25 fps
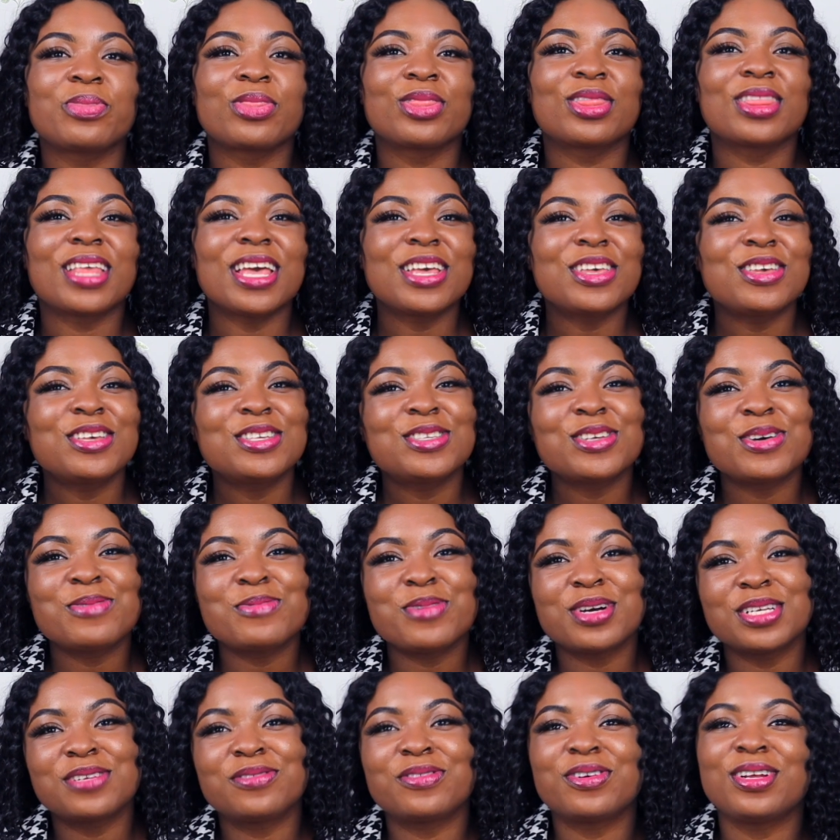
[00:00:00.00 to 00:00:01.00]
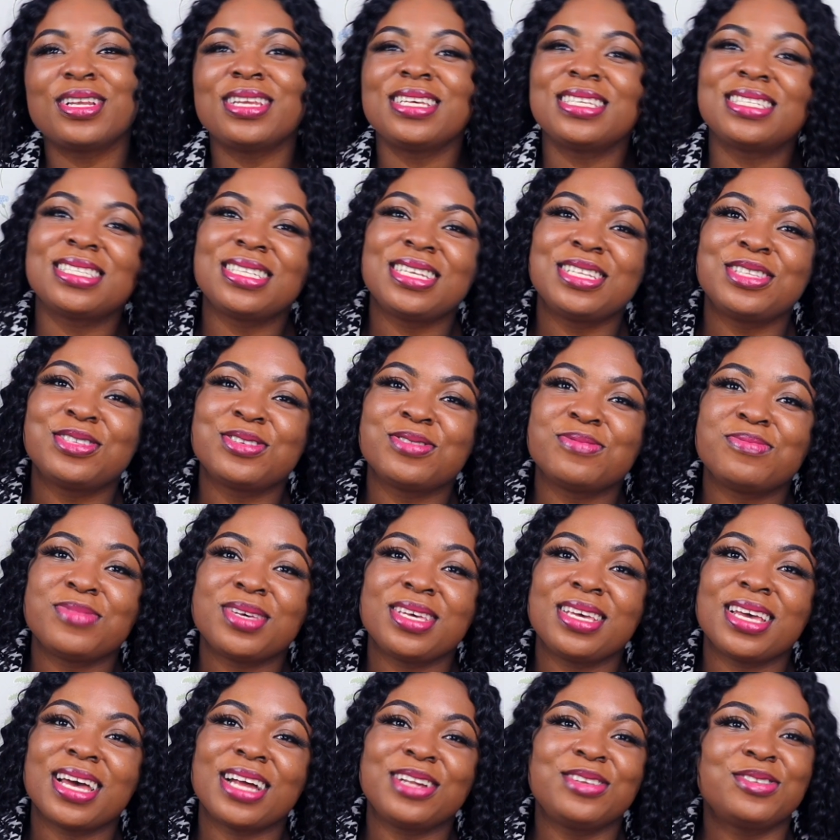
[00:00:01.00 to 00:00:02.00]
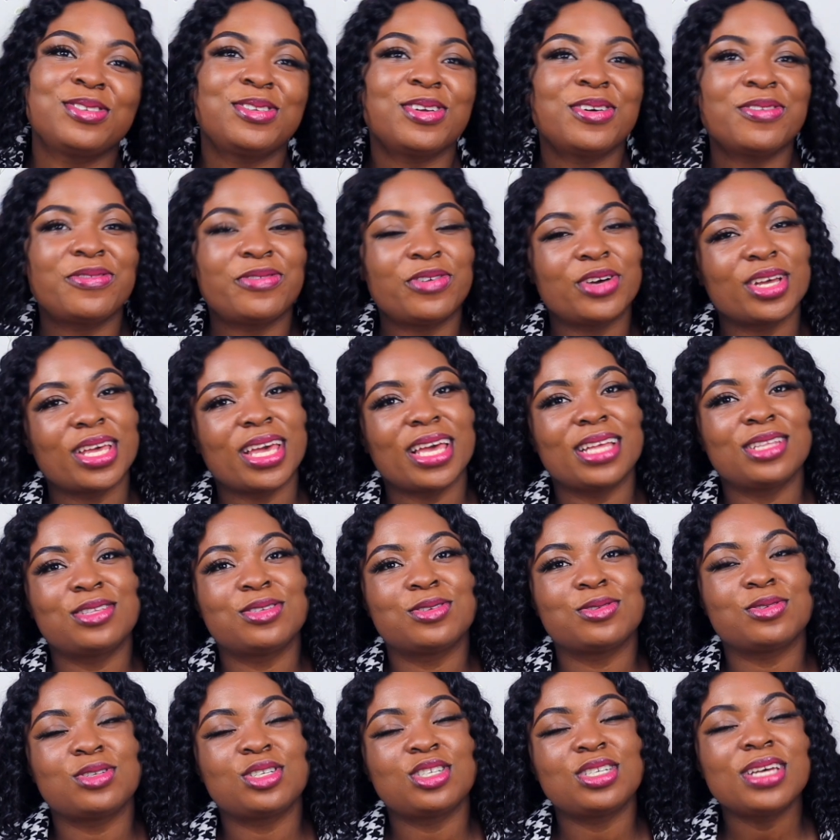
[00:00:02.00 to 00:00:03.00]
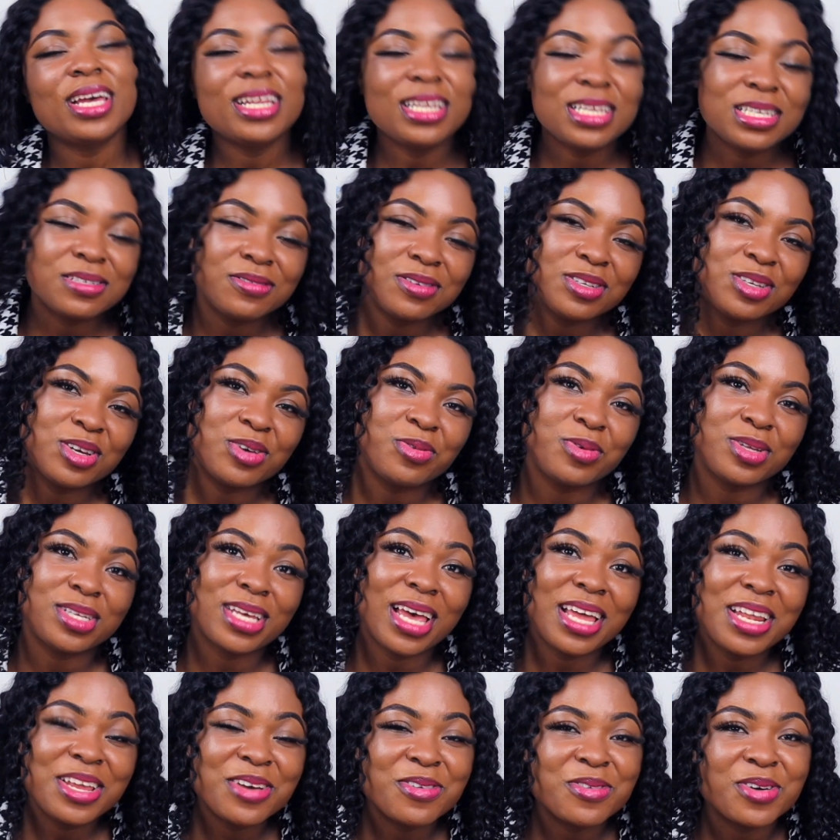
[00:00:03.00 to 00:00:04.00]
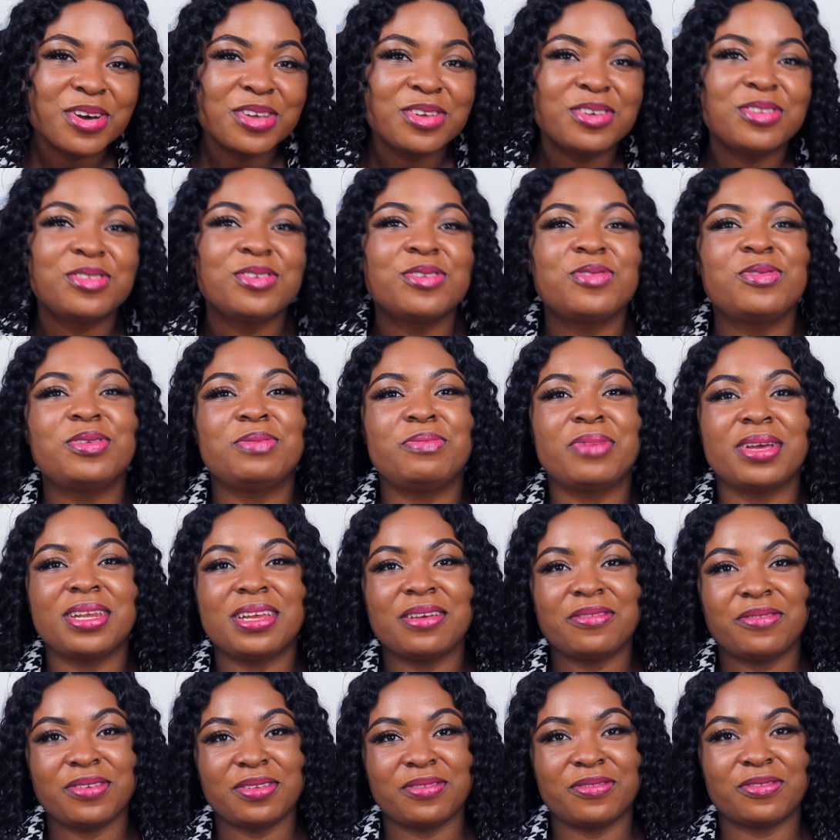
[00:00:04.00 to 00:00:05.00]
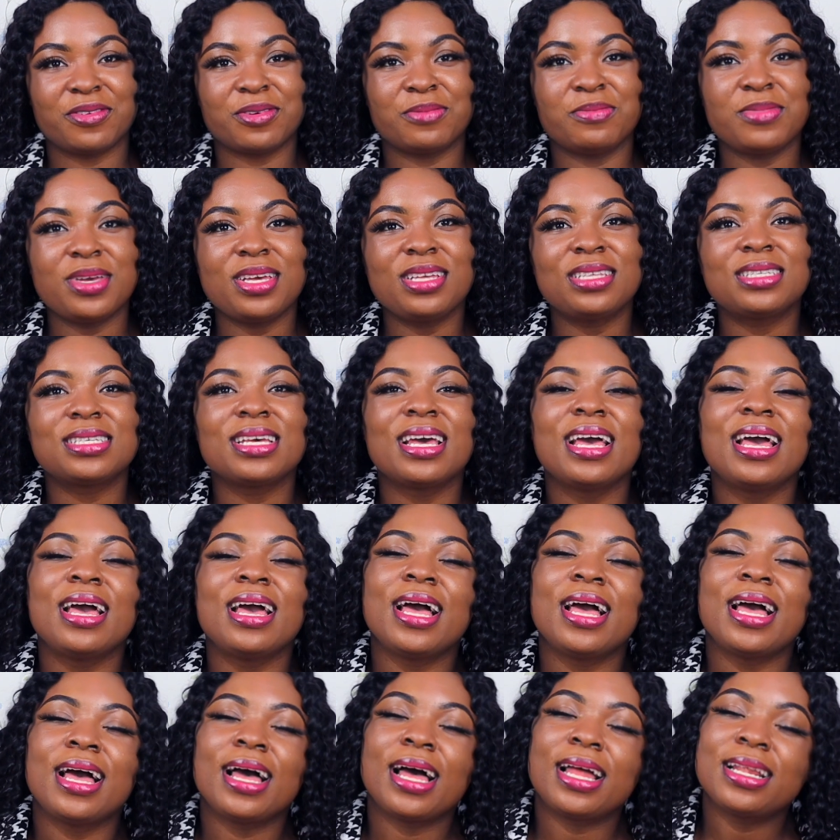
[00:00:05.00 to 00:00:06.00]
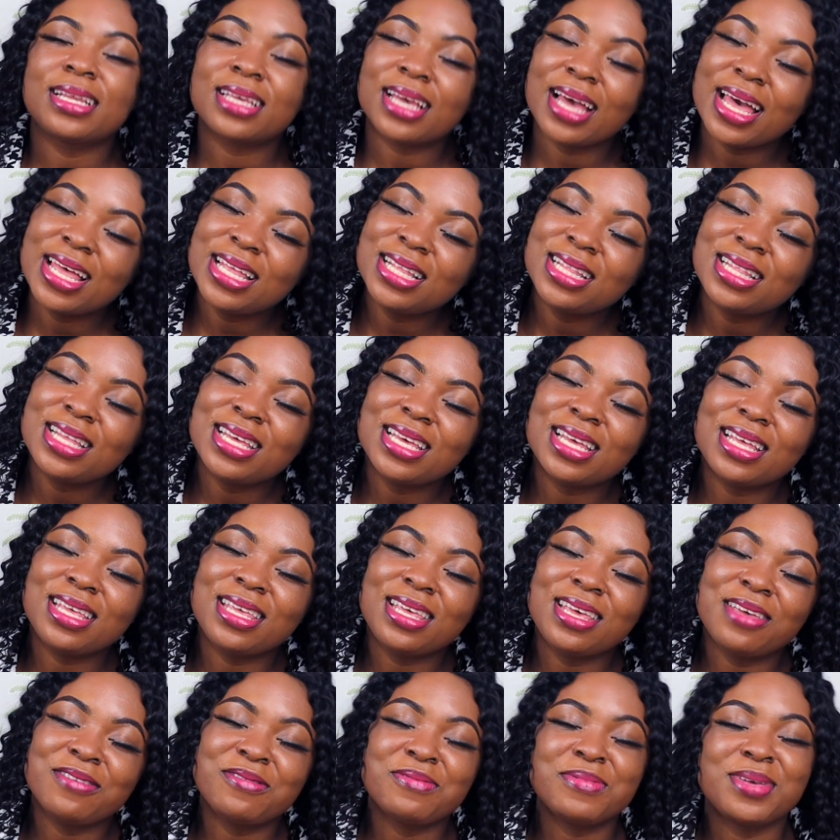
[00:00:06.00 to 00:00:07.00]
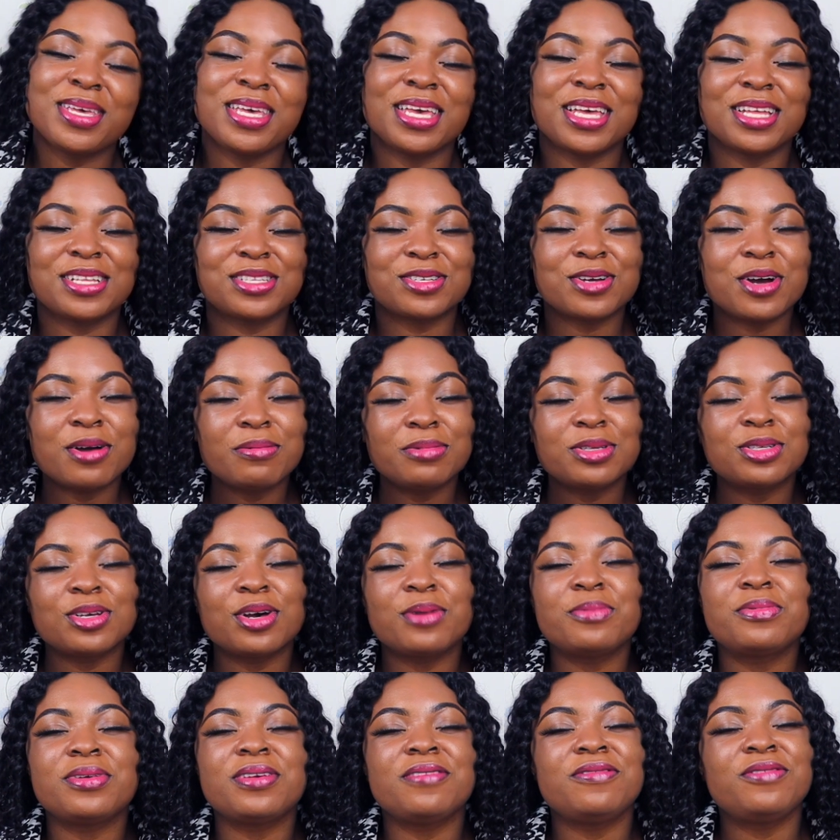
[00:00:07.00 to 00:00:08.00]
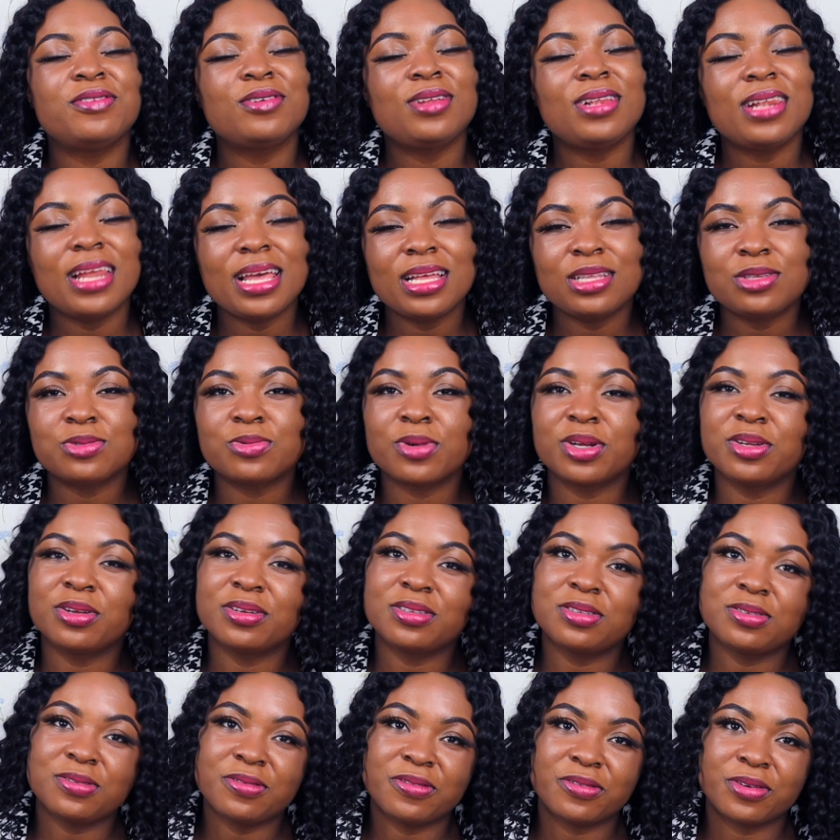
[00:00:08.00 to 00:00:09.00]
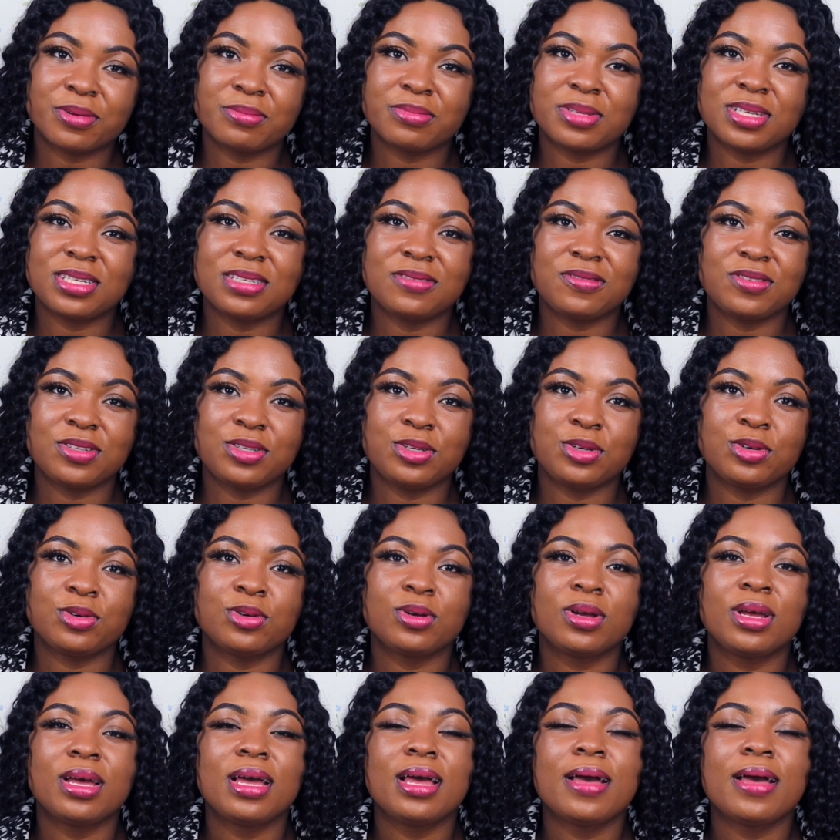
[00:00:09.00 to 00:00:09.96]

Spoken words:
Thank you so much for listening to me, and do not forget to share this video with anyone you know would benefit from it, and kindly give me a thumbs up if you learned one or two from this video.